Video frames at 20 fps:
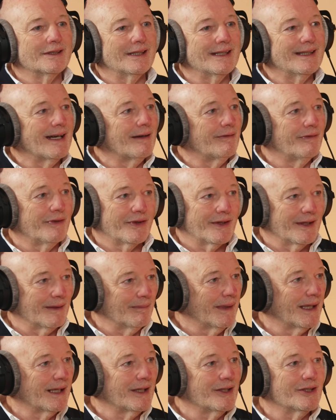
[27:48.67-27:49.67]
did everything.
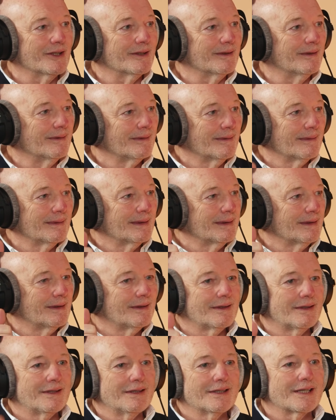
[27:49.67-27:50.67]
Manager
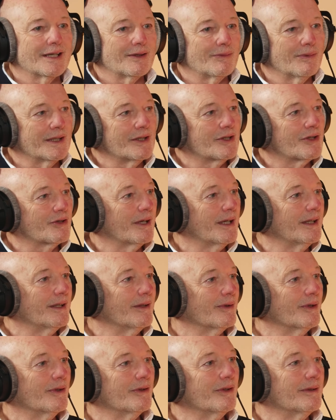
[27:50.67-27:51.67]
said which train they
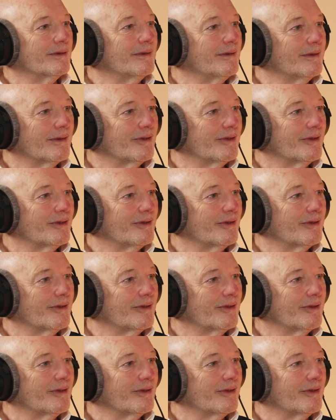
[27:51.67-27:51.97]
were going to